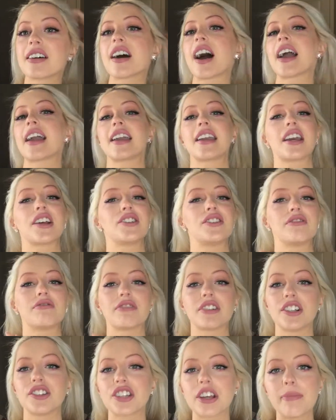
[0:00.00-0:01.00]
I can get you
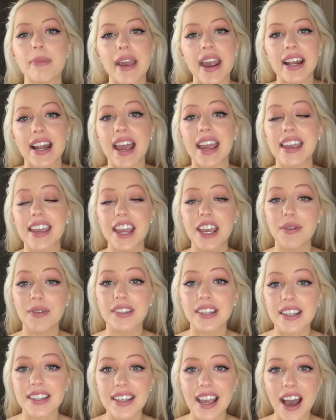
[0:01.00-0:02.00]
free shipping and I can get you a
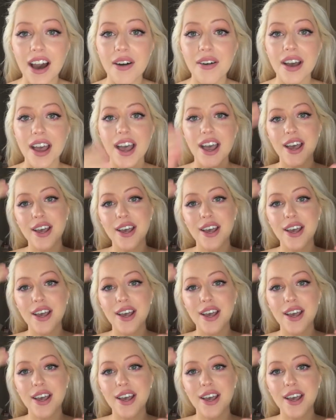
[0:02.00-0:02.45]
discount.